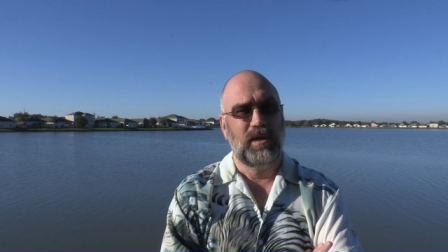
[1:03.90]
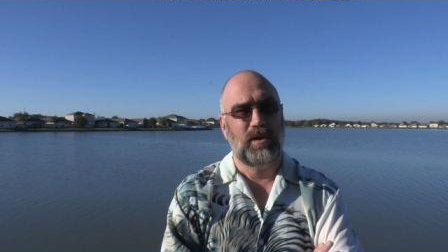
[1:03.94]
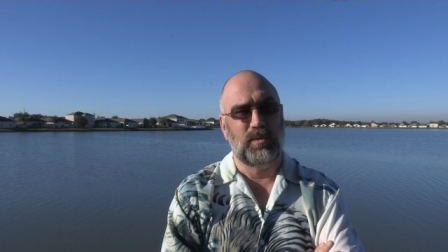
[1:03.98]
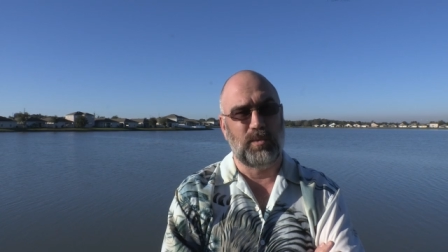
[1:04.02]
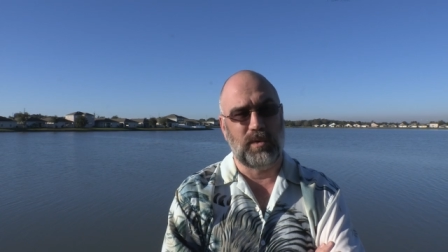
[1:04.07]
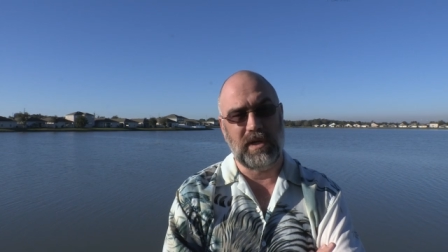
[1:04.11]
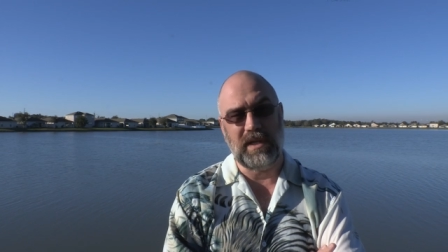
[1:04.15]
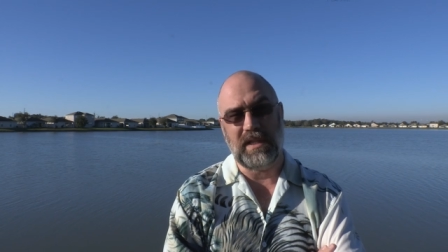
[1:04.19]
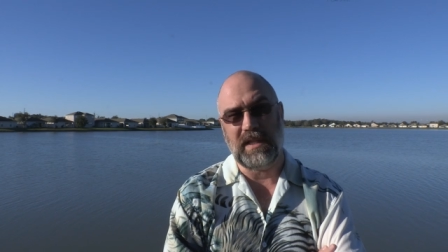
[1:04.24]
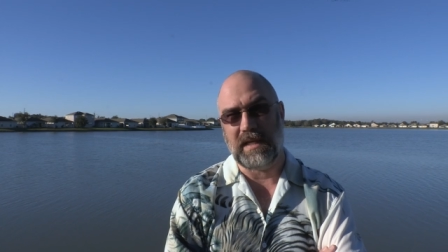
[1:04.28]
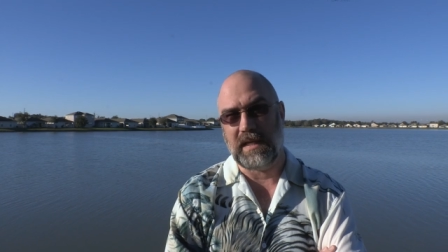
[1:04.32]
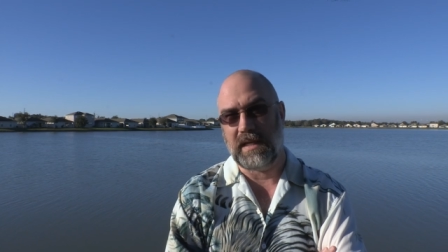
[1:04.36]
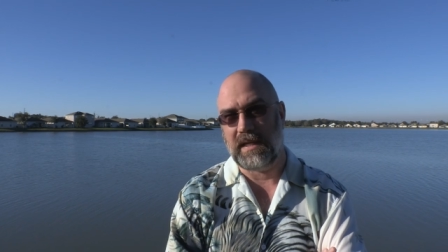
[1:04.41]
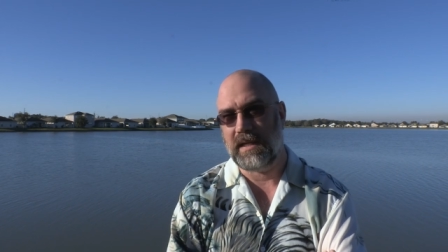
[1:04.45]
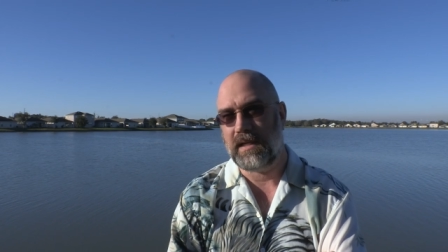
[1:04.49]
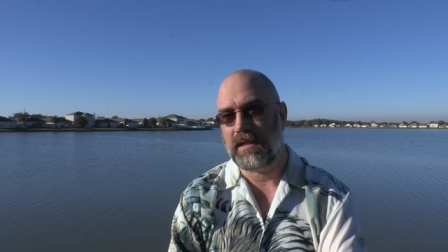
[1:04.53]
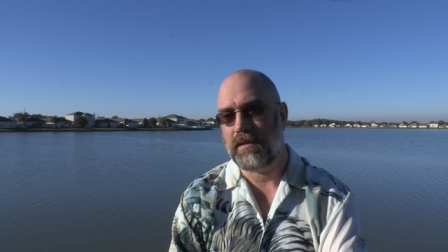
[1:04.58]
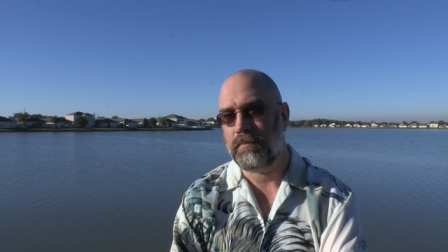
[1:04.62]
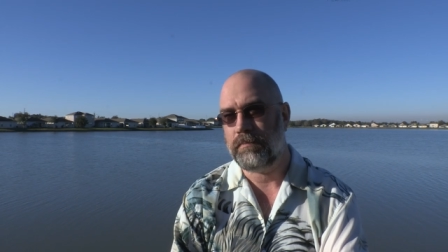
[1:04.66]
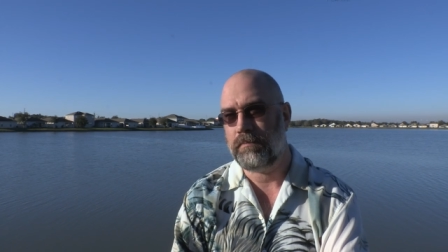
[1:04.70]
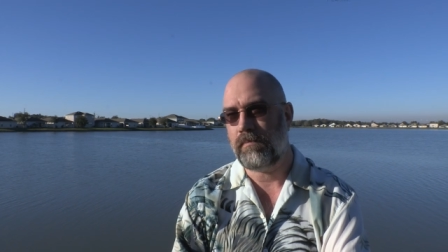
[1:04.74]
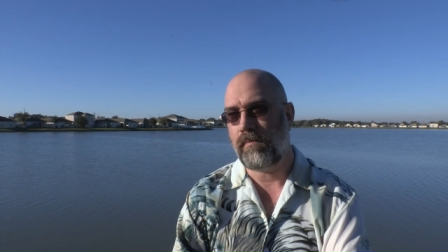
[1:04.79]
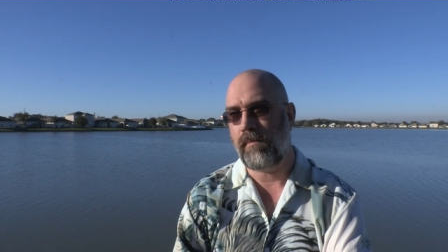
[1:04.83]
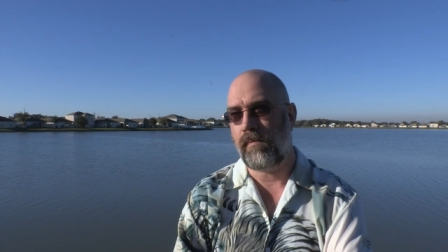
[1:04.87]
really,
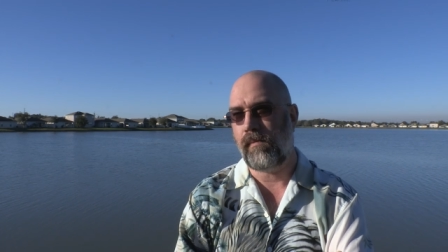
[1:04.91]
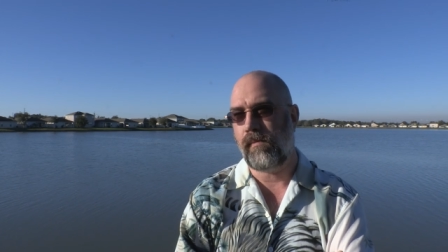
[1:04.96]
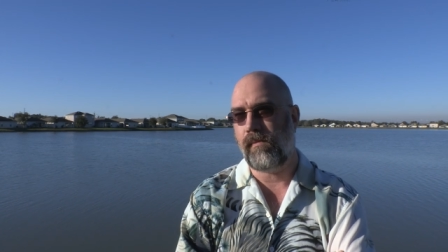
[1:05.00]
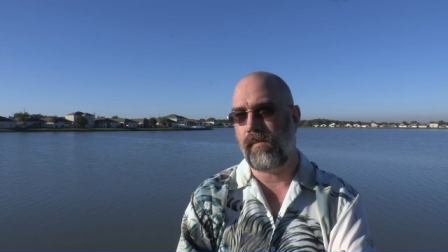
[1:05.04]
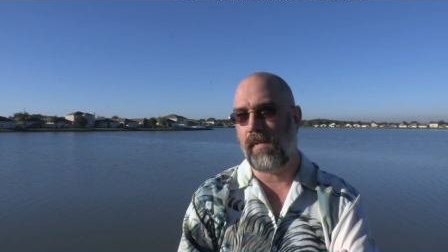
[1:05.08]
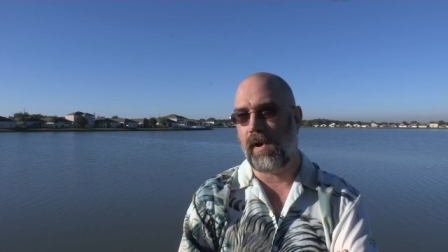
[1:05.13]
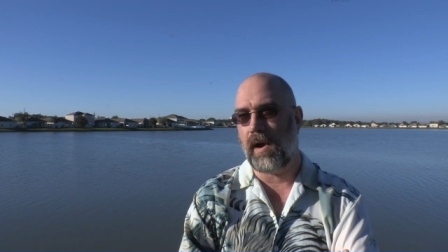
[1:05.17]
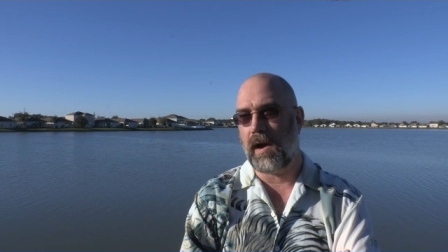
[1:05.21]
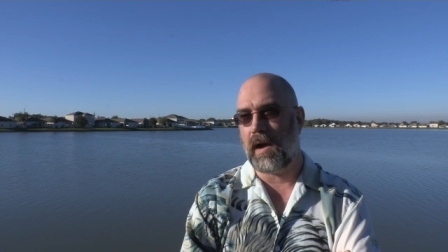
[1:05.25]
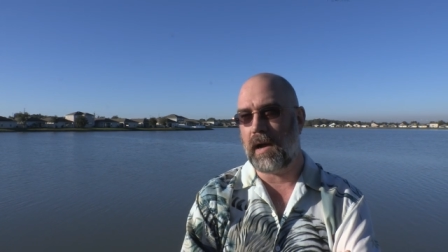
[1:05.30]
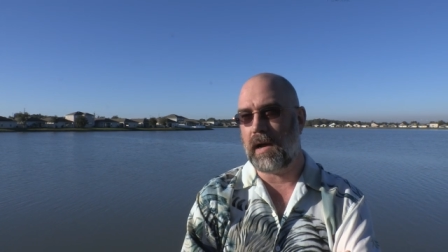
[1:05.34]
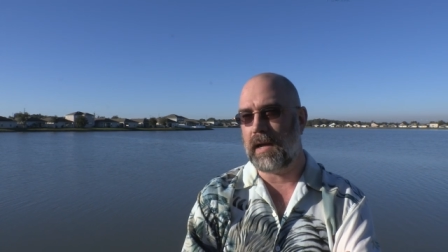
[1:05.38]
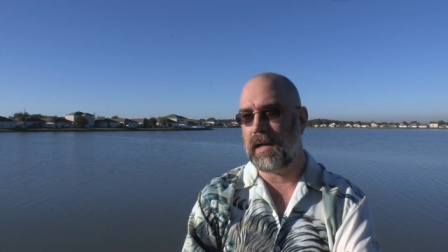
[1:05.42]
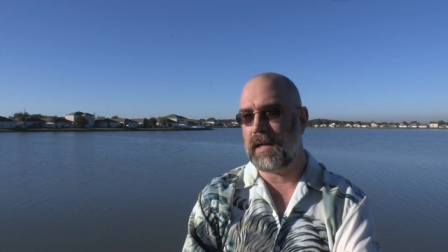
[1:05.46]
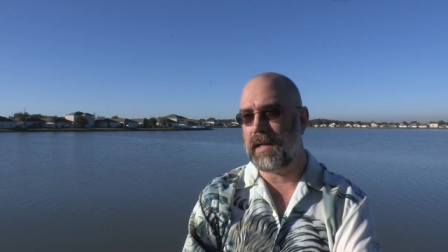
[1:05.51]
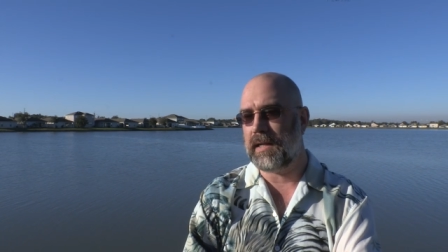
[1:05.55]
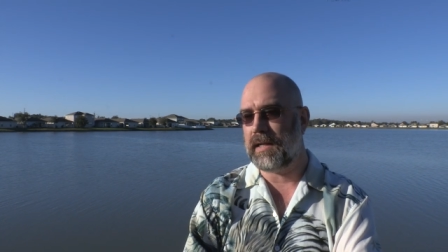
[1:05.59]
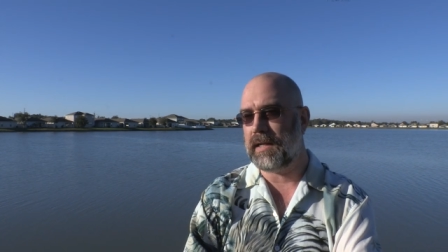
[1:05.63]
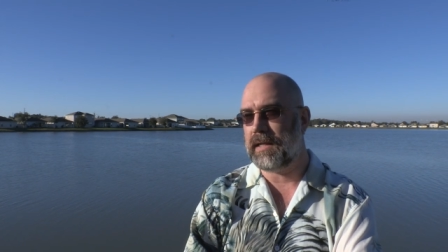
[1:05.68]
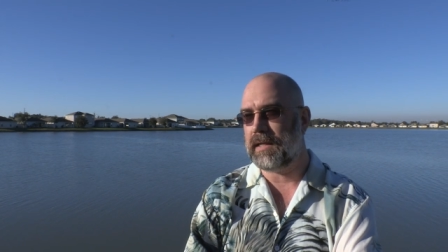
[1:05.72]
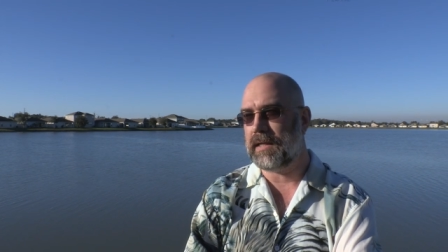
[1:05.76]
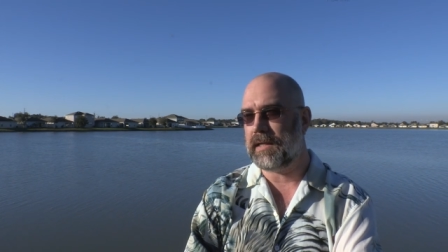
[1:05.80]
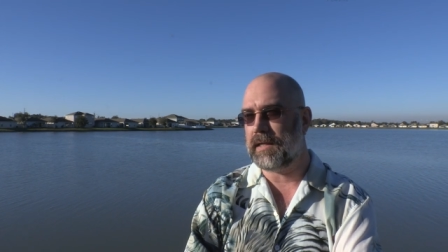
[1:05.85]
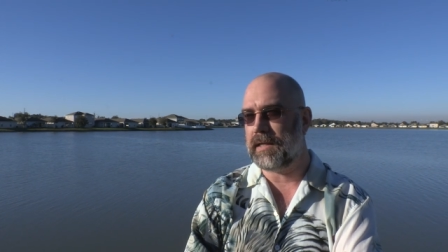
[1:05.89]

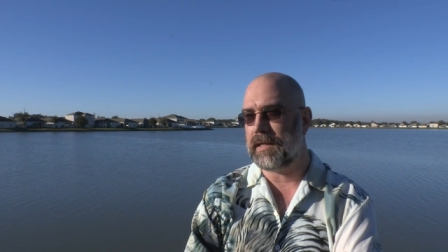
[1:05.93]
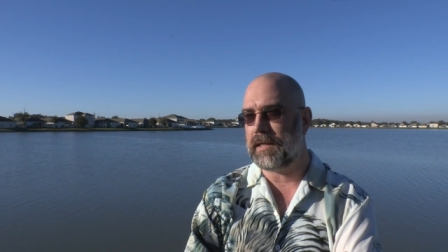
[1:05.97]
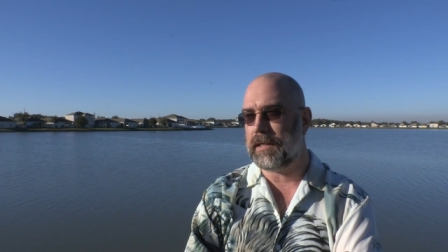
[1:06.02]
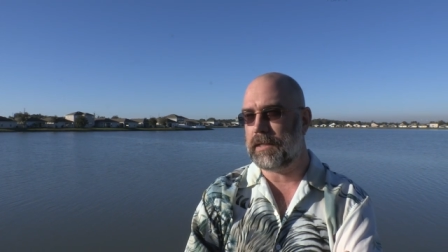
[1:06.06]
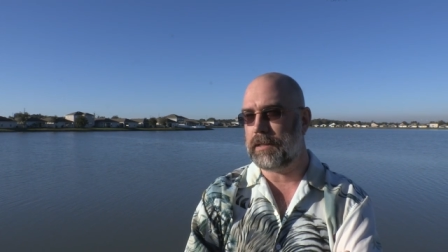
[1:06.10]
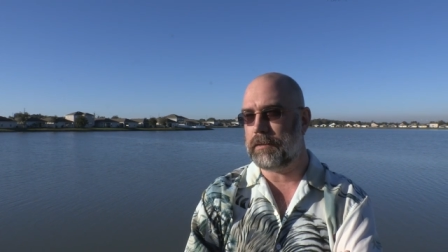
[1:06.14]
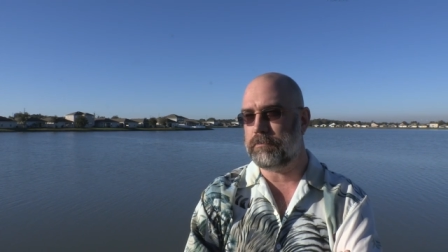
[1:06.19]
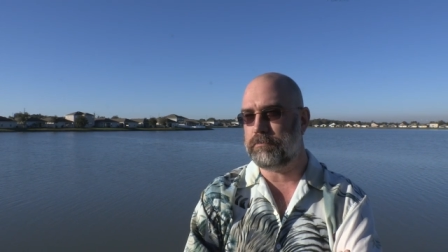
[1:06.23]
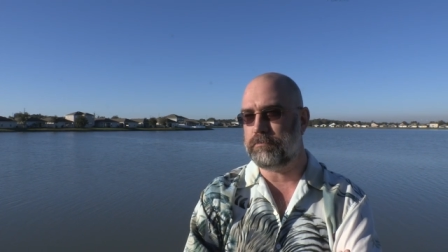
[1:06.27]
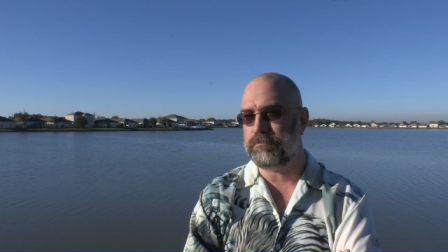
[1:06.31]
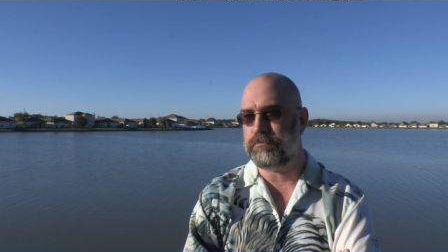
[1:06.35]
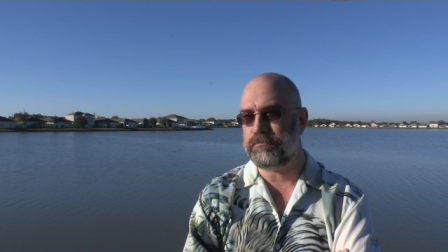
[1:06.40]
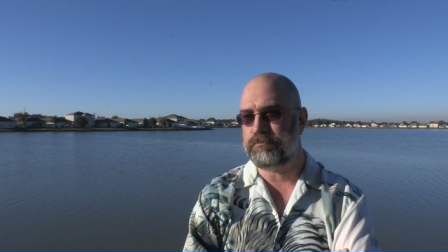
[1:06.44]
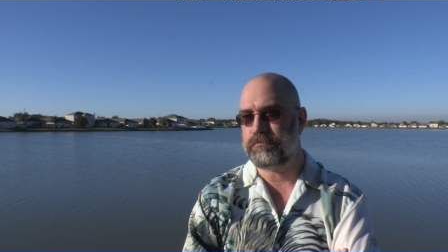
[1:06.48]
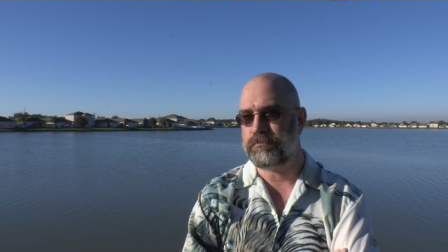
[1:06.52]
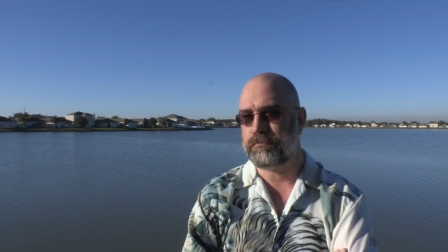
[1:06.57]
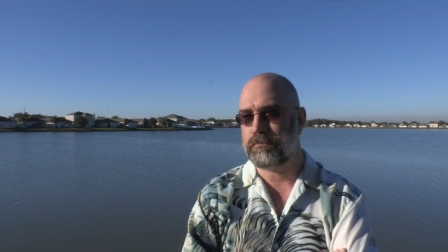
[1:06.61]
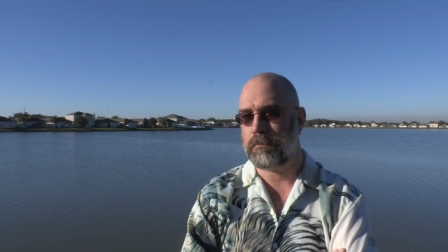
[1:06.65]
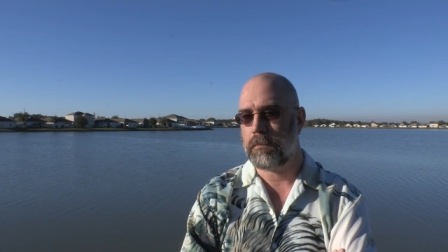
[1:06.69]
I um,